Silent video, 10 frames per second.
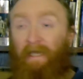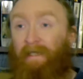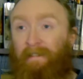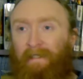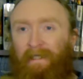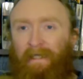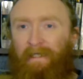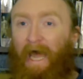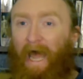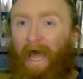
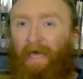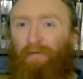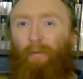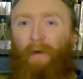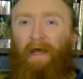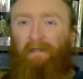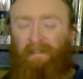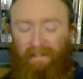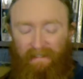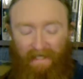"Indeed, and
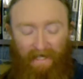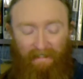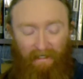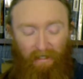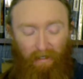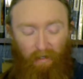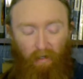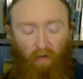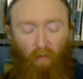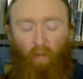well said.
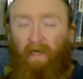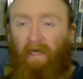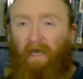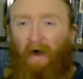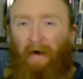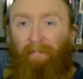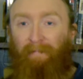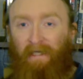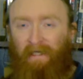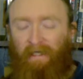We
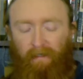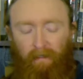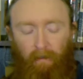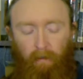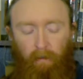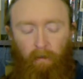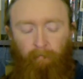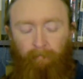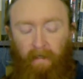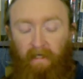are many.
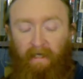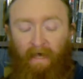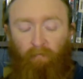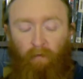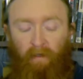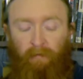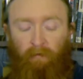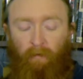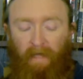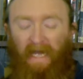Many have we
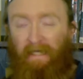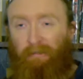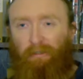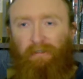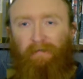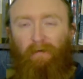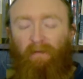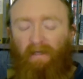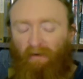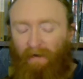absorbed, and each
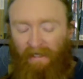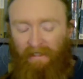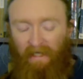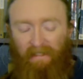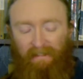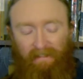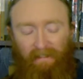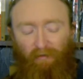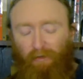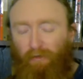screaming relic
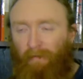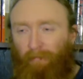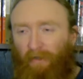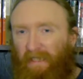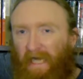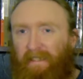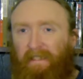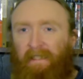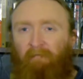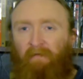still trembles
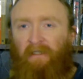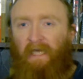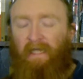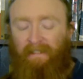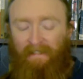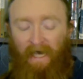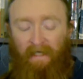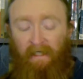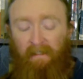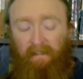and suffers
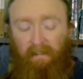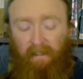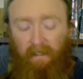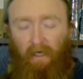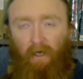inside us.